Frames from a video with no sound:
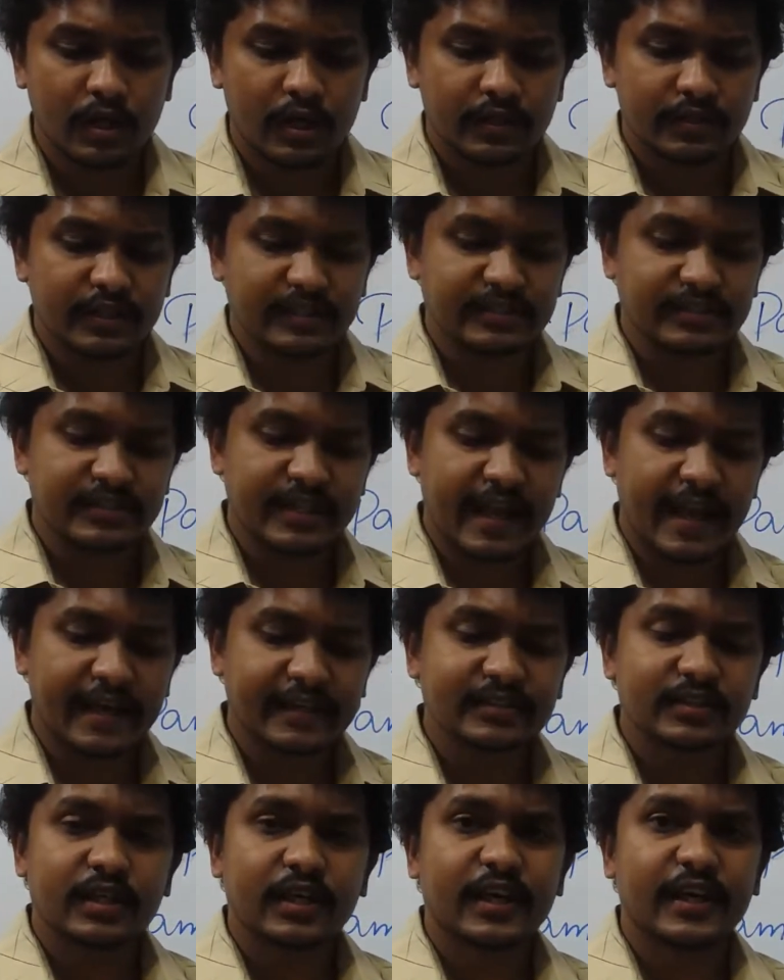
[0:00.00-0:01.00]
The
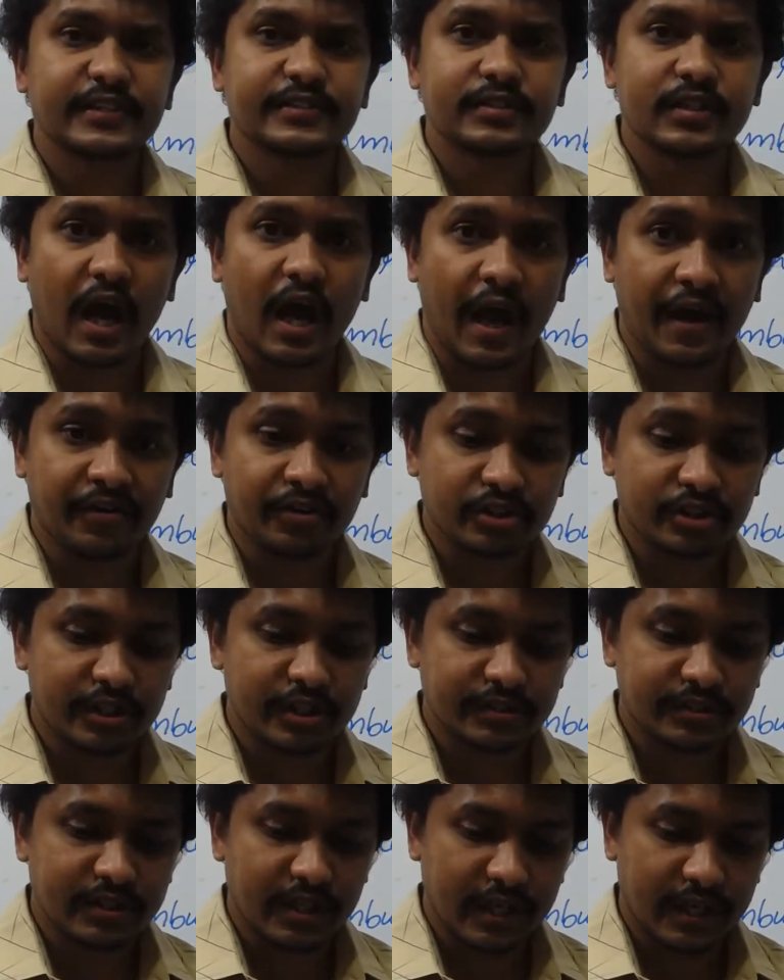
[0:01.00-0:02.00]
snakes hissed
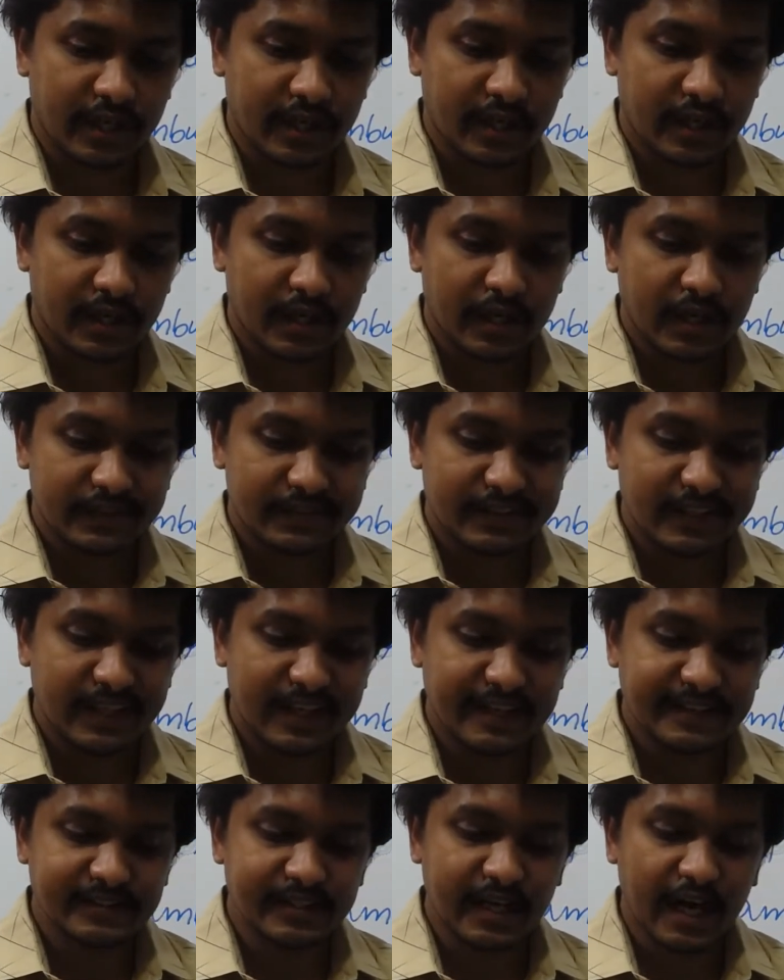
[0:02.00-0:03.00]
anxiously. The
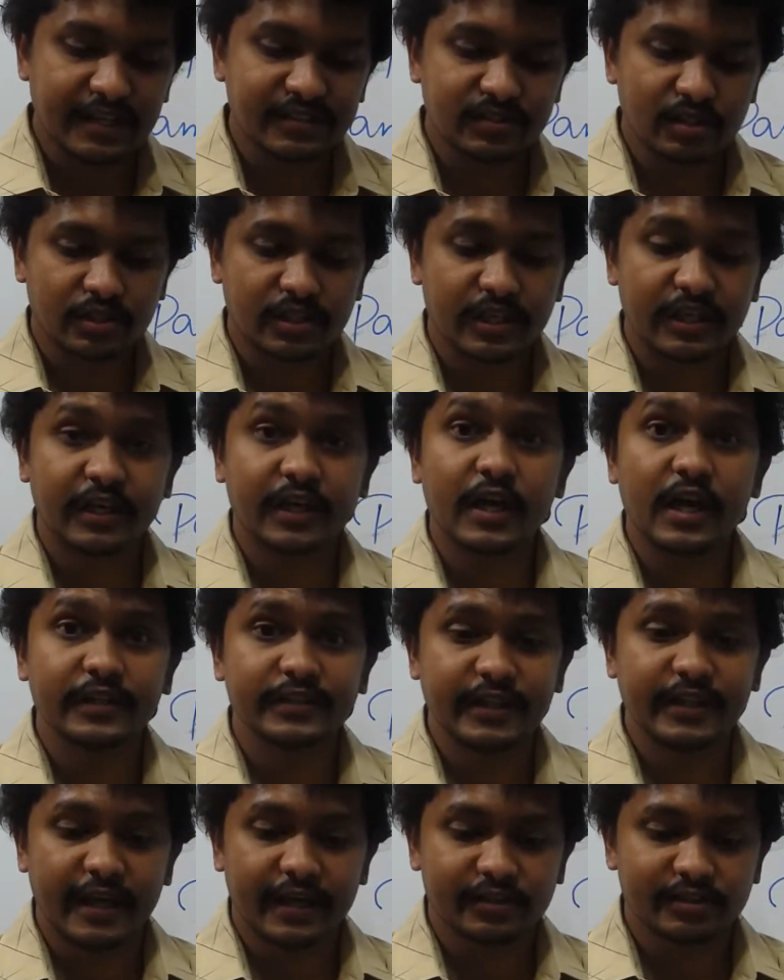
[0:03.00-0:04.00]
lizards wriggled
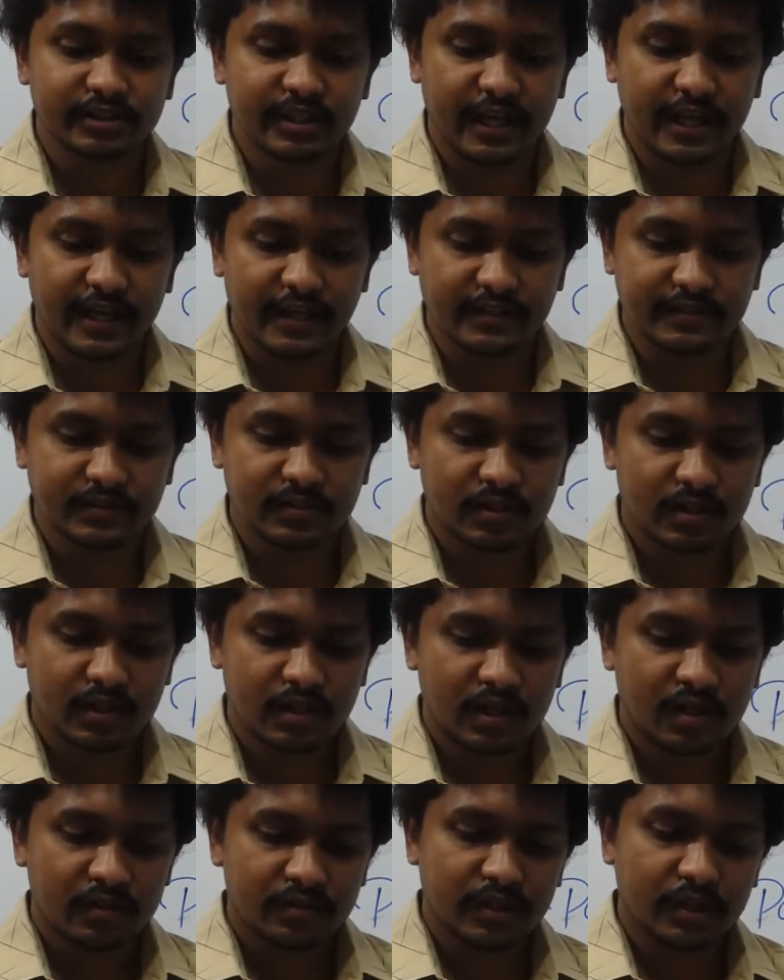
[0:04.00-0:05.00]
their tails.
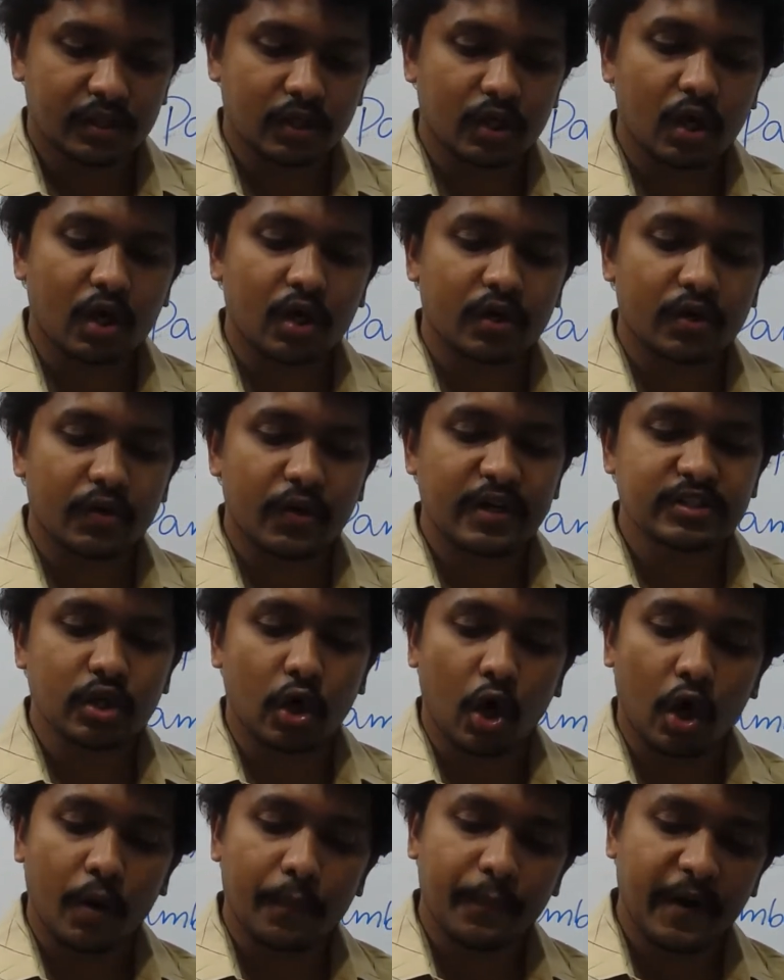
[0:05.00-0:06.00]
The crocodiles
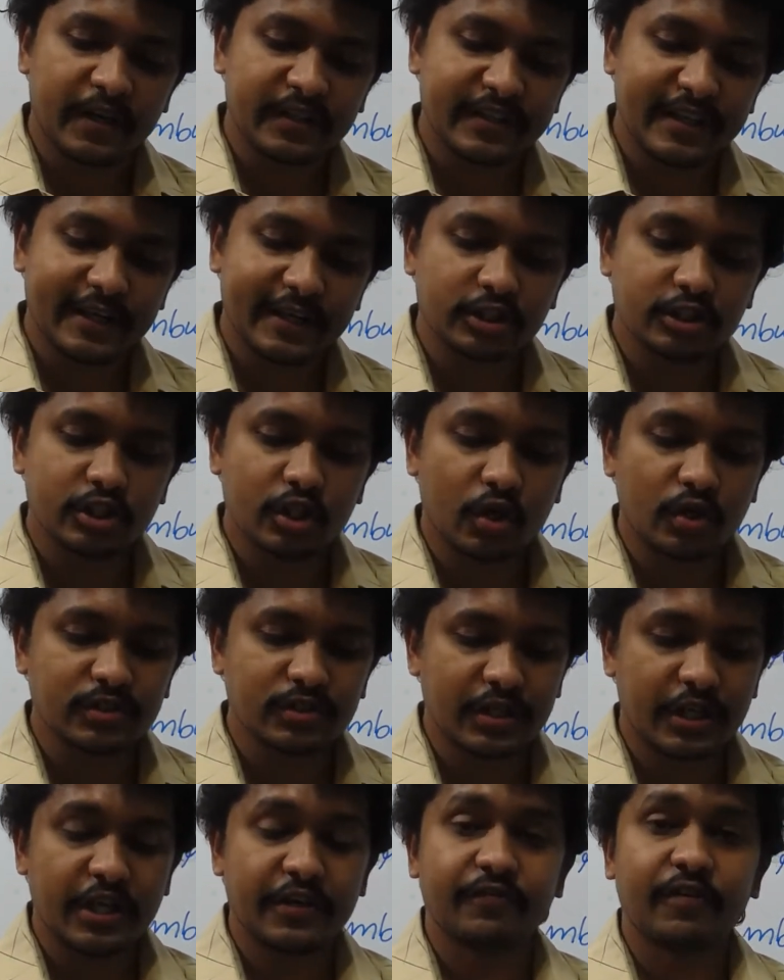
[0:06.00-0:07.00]
opened their jaws
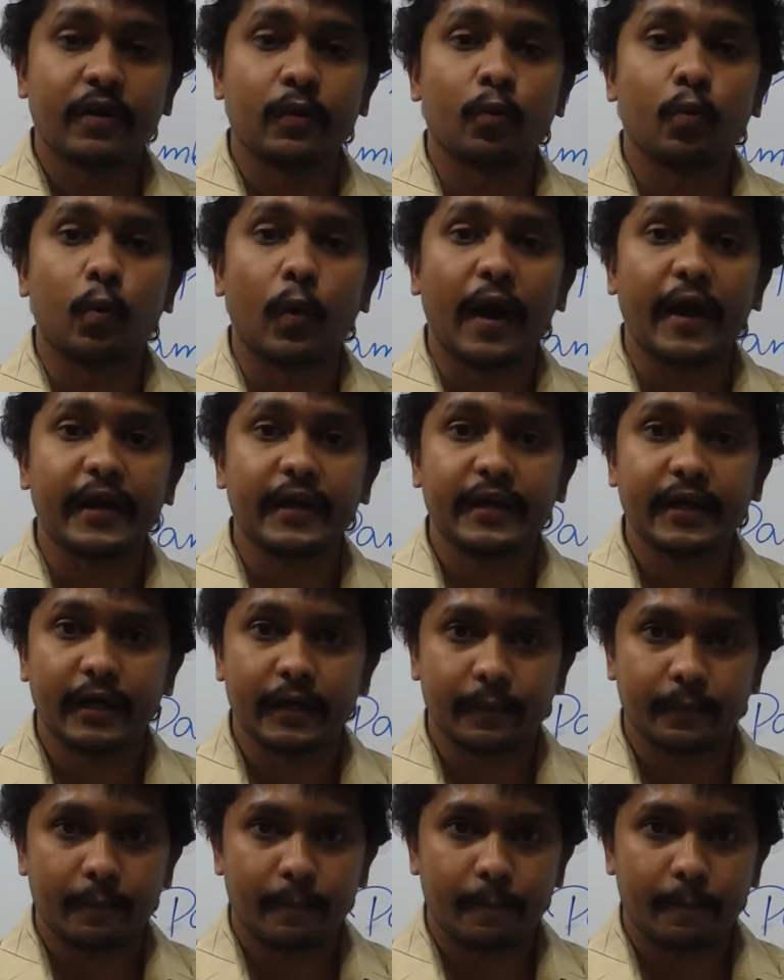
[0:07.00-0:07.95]
even wider.